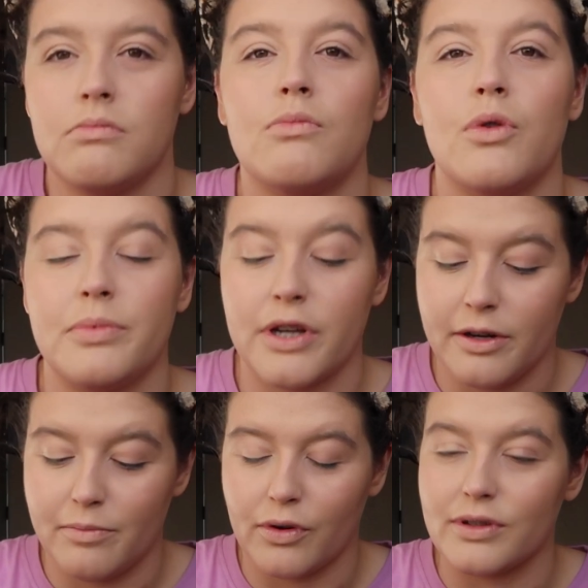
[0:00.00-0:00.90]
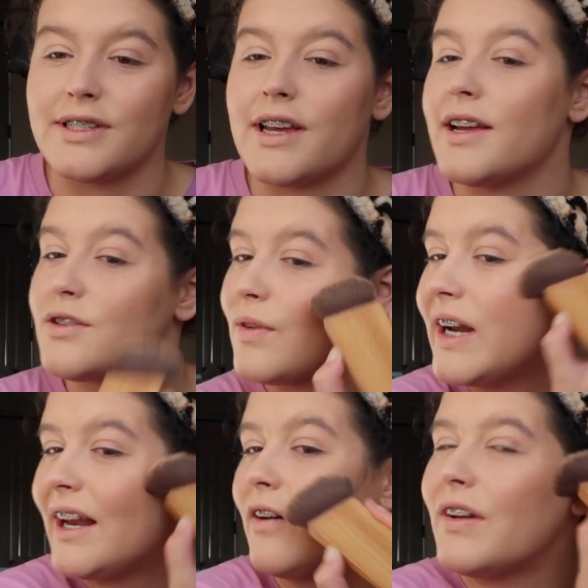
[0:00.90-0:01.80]
bronzer. It's
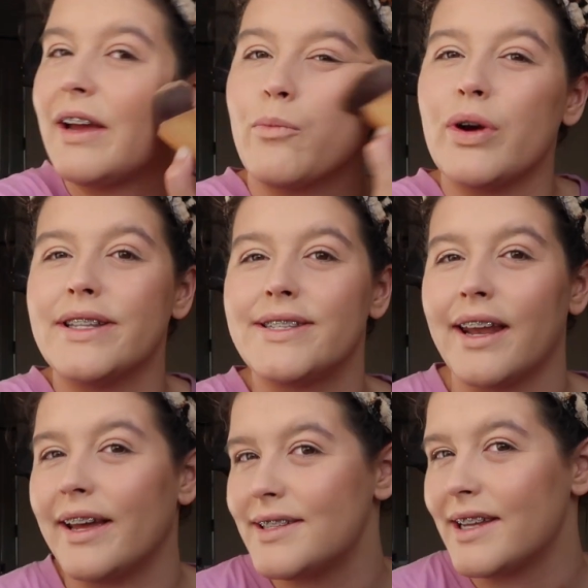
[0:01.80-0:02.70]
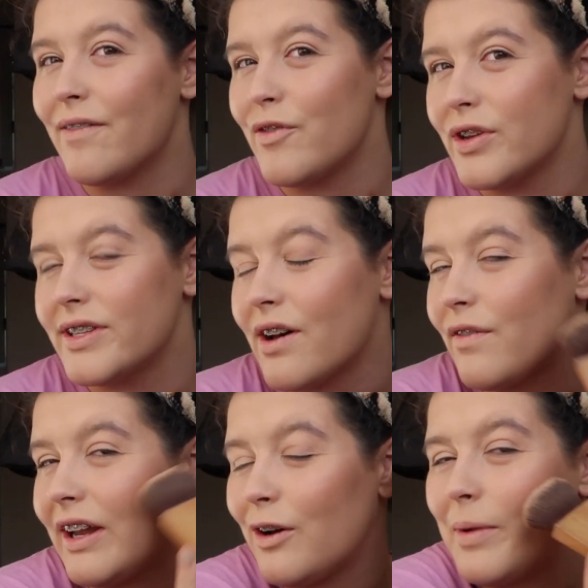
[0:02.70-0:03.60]
really lovely in winter, like to give
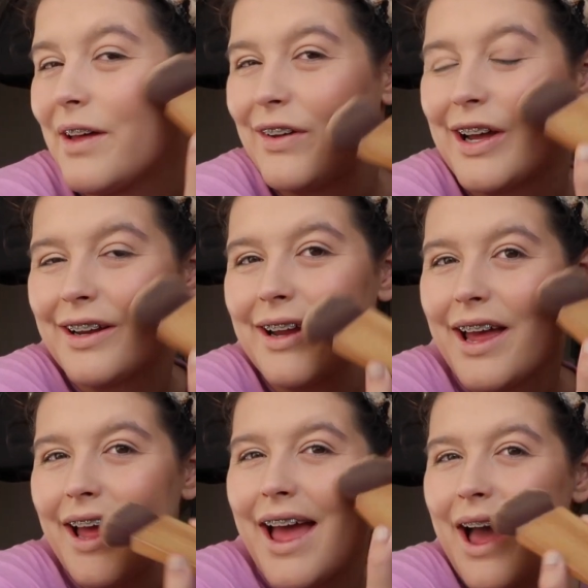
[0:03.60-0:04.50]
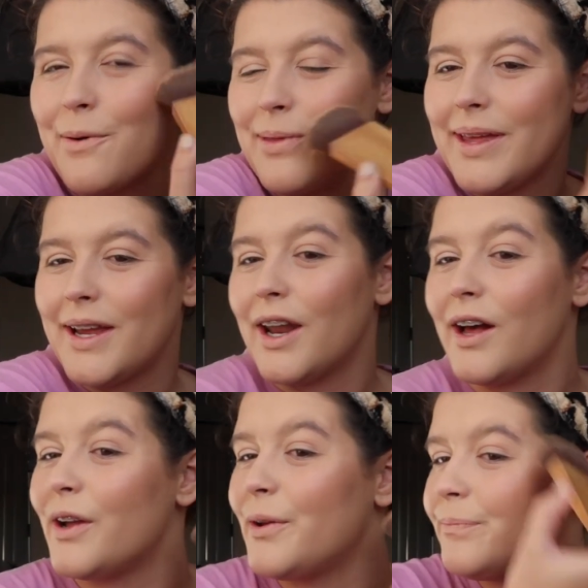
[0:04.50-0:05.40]
yourself a little bit of a healthy
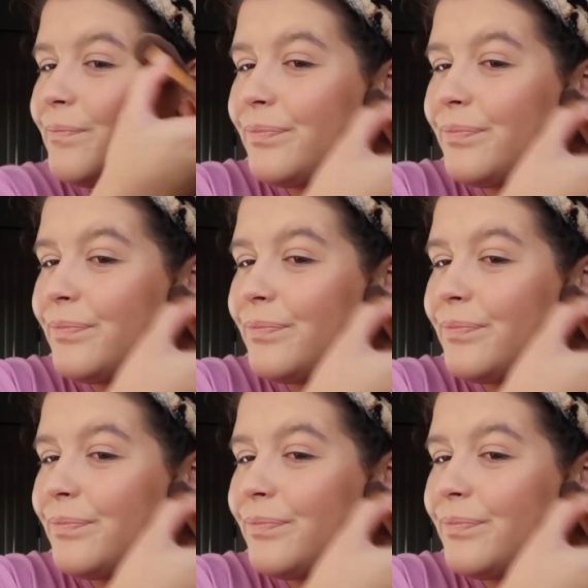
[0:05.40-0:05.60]
glow.